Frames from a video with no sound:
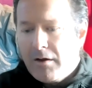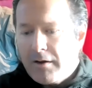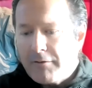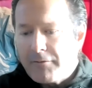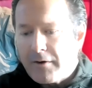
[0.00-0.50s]

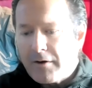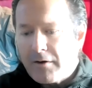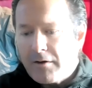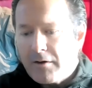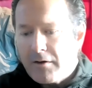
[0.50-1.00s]
if
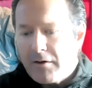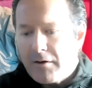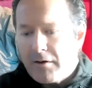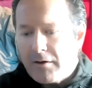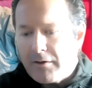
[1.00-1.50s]
uh
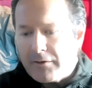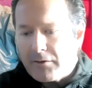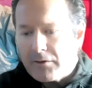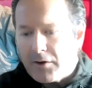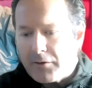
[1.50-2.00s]
it,
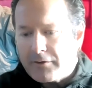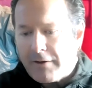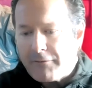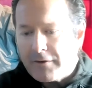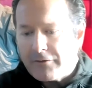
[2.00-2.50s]
you know, the
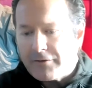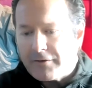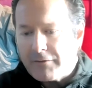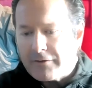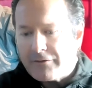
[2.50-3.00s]
definition
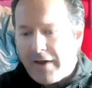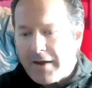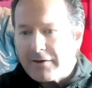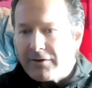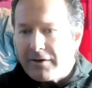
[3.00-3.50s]
of
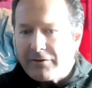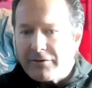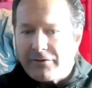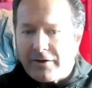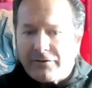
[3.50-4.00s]
insanity is
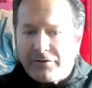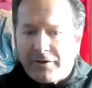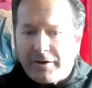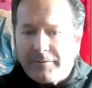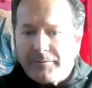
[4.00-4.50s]

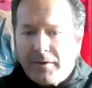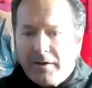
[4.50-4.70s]
essentially